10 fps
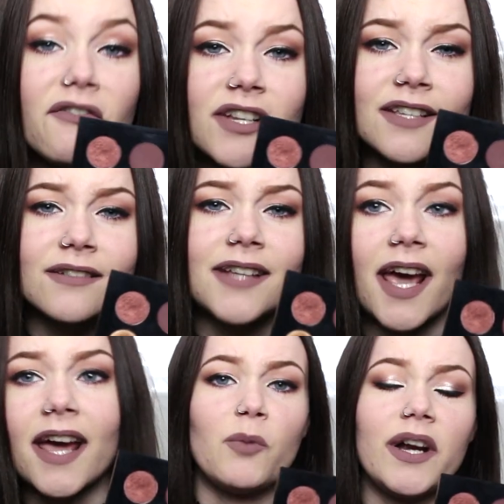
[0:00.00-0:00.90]
every single
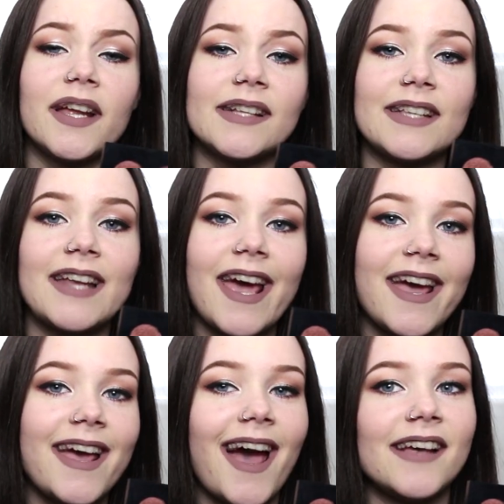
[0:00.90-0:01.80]
day. I'm wearing it
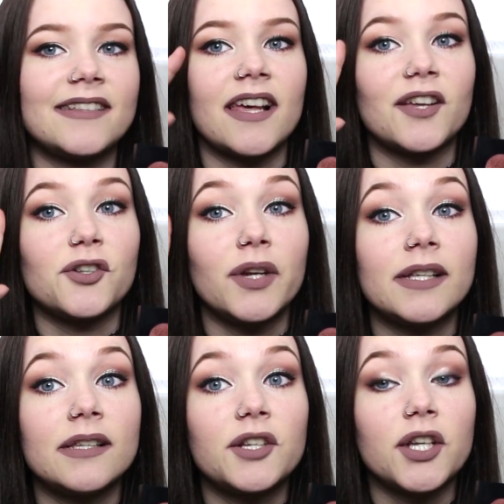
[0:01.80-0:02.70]
today as like a
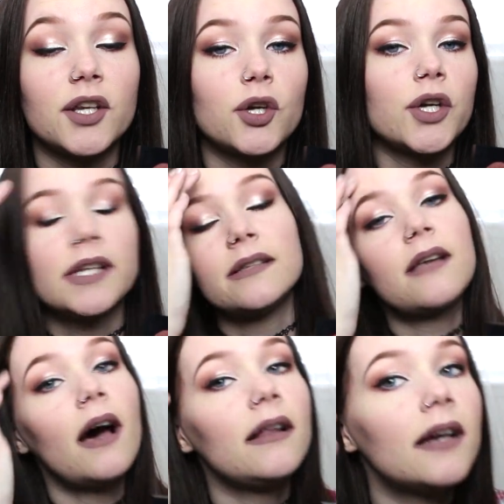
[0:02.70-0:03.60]
transition crease
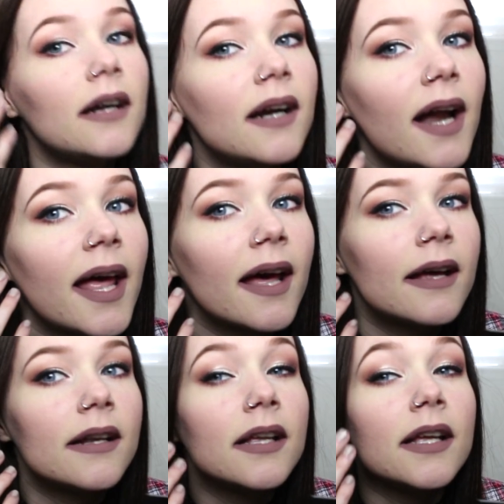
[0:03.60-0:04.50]
color,
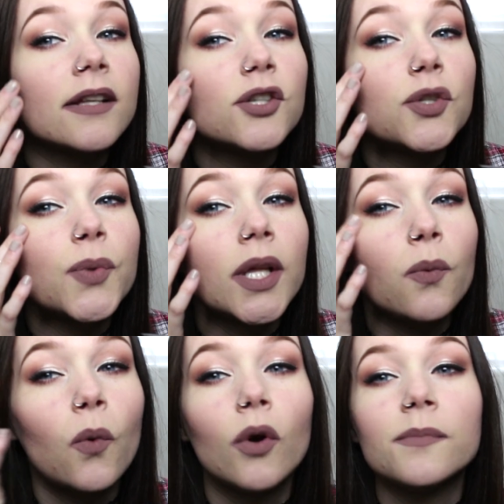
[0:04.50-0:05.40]
and it just really
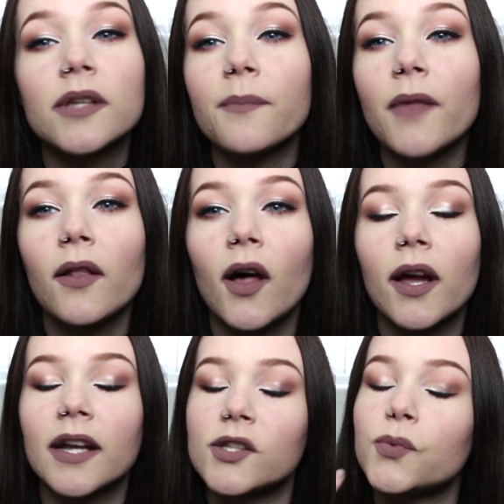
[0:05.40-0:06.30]
warms up the
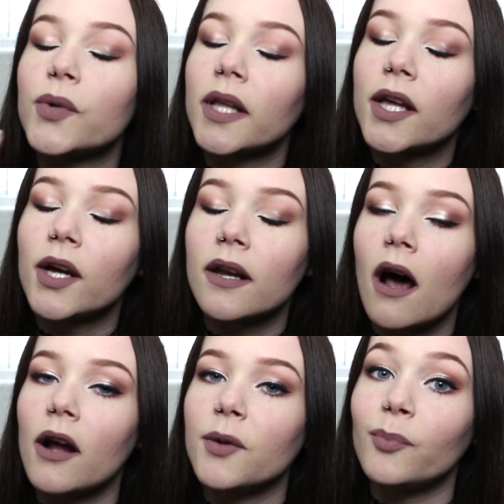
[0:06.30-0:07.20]
look, and it's really good
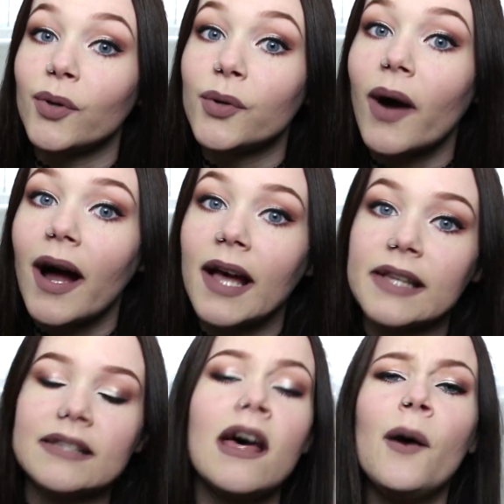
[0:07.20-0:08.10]
on blue
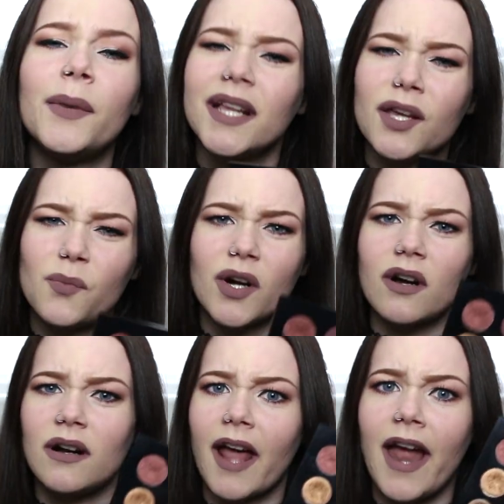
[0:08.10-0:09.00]
eyes, but it can work
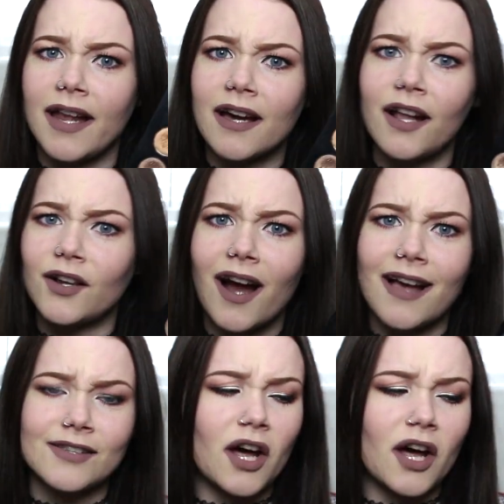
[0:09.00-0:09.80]
on any color eyes,